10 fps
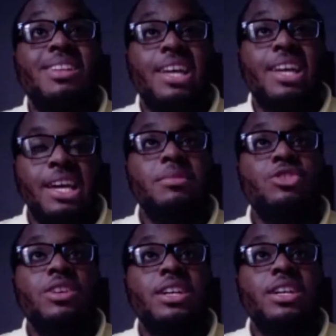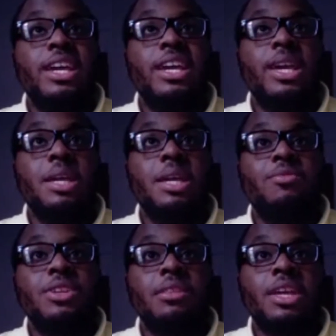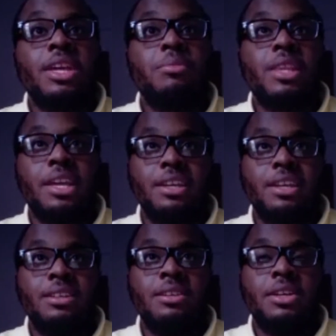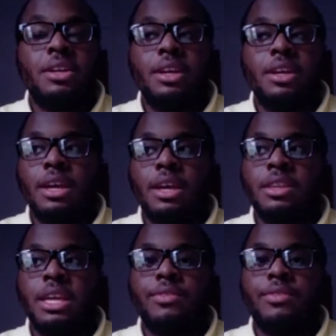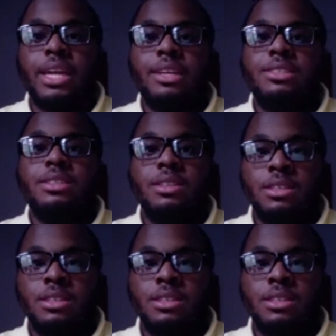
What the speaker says: I've been trying to aim for the same thing as an advocate. And